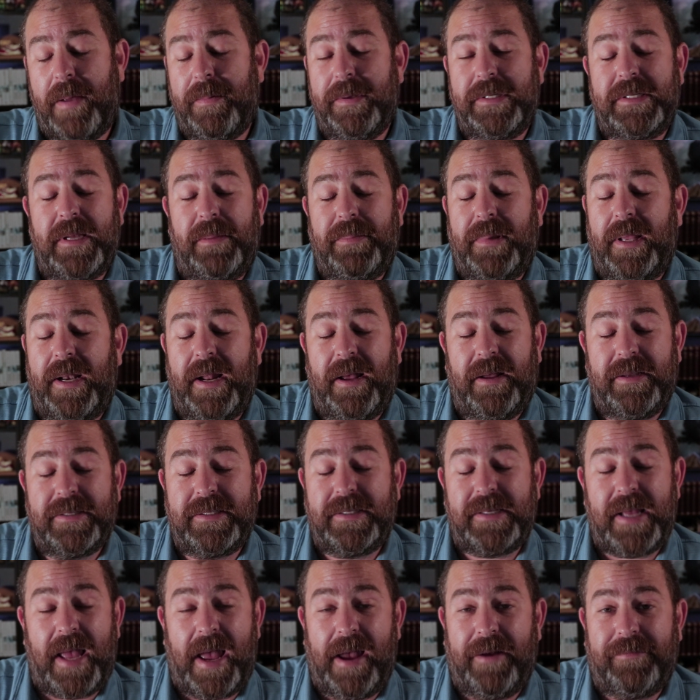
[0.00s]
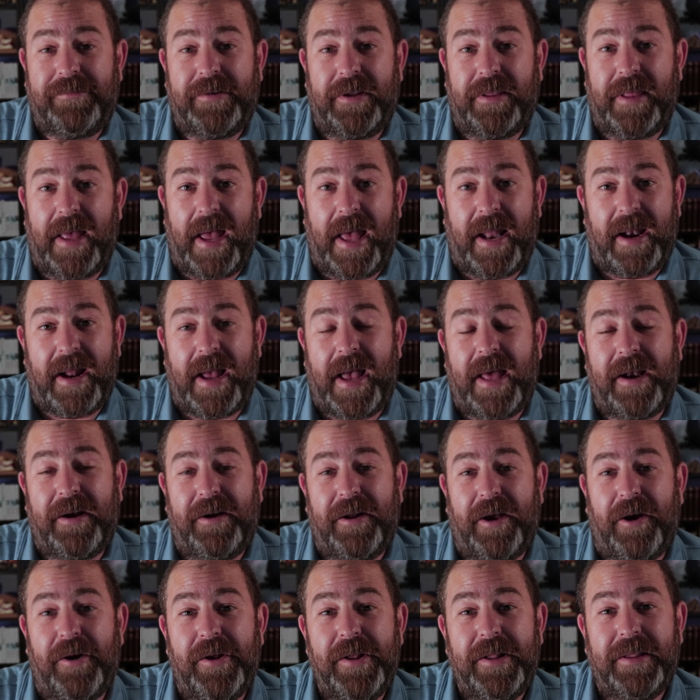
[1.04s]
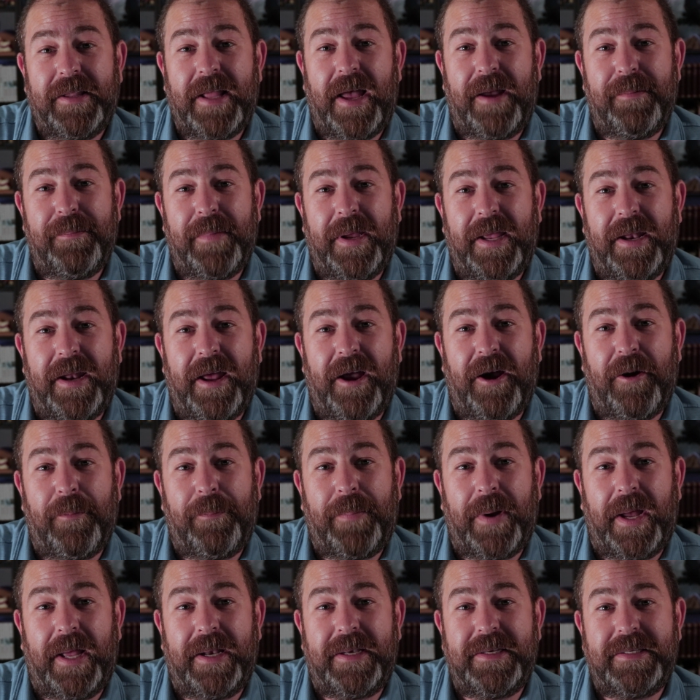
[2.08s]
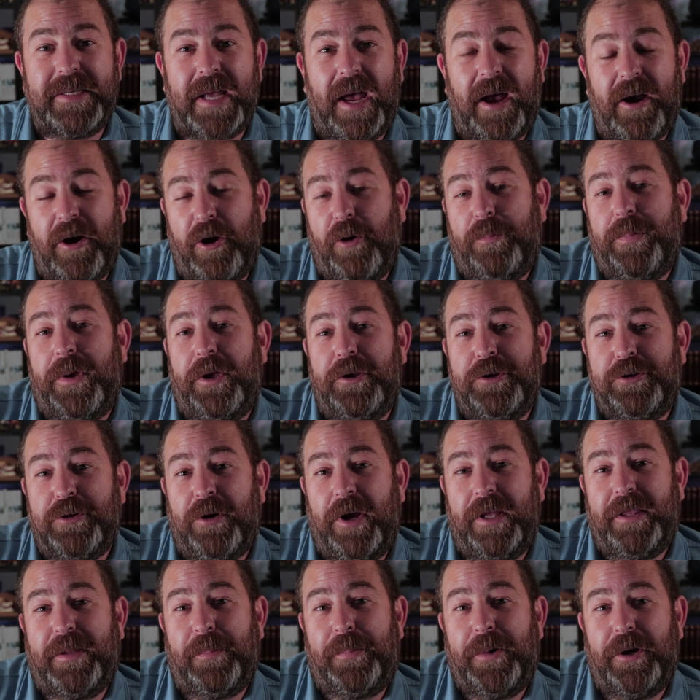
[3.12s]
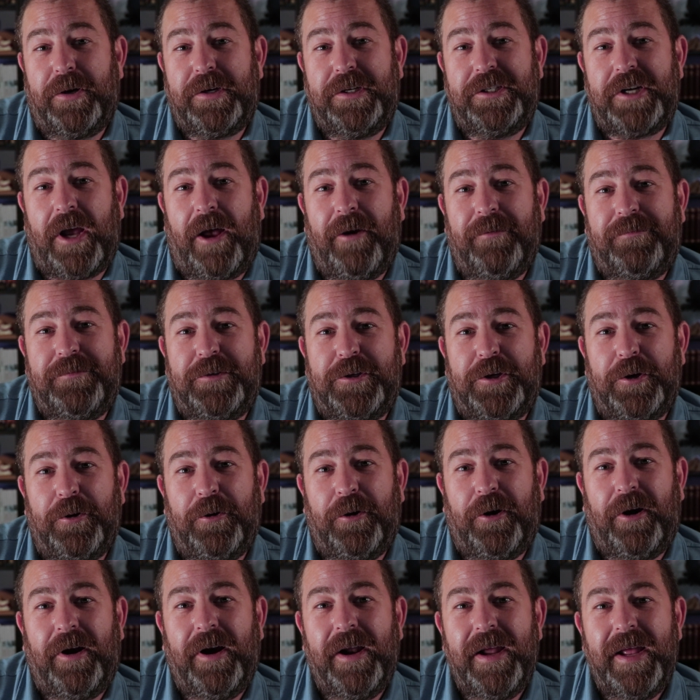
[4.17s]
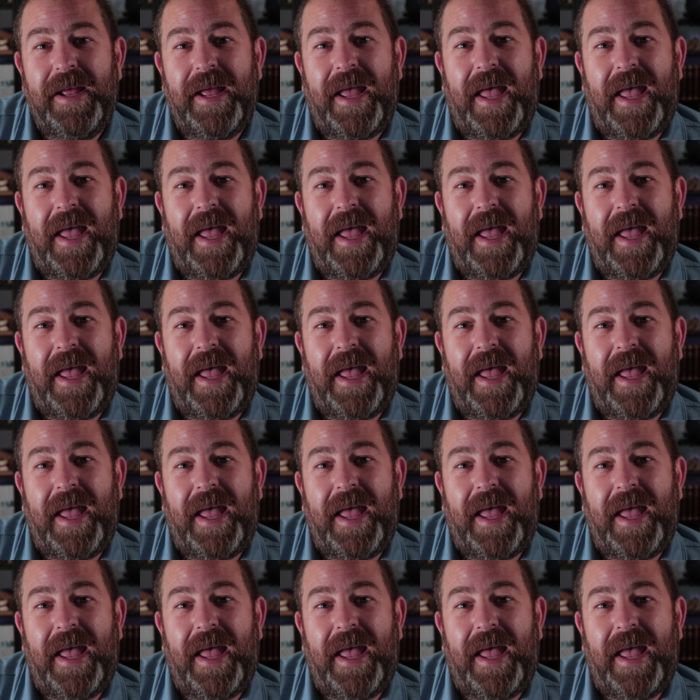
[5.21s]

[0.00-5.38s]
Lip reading: something else after that. I don't know. Let me know. But hope you enjoyed the bookshelf tour.